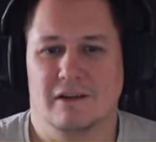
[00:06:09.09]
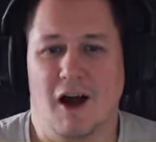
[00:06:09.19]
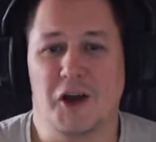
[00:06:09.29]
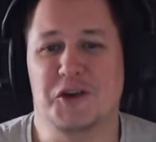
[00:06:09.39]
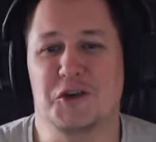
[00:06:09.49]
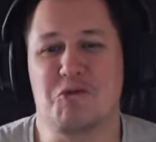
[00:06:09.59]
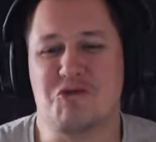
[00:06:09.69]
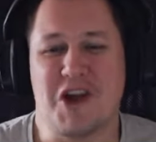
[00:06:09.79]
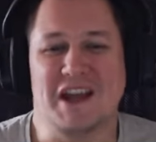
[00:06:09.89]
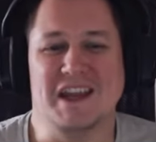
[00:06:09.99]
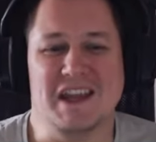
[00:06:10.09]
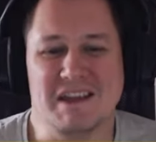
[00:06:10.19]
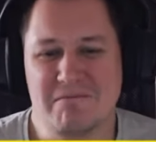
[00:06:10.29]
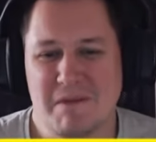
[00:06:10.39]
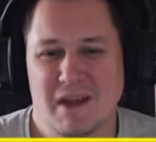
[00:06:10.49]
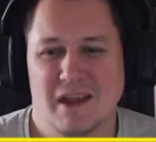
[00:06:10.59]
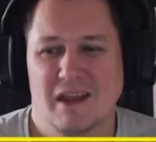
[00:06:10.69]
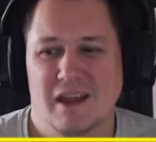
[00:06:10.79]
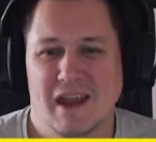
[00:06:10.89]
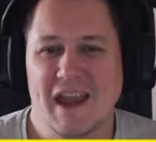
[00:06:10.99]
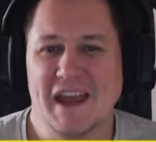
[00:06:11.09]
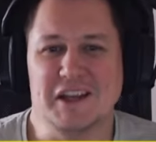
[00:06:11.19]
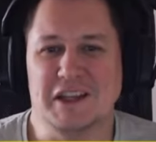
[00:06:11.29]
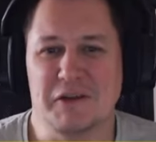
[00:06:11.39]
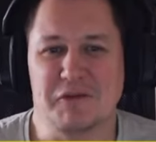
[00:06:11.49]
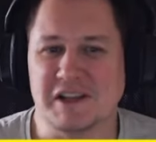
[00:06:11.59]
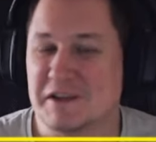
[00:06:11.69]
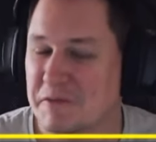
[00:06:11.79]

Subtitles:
I can already hear the difference.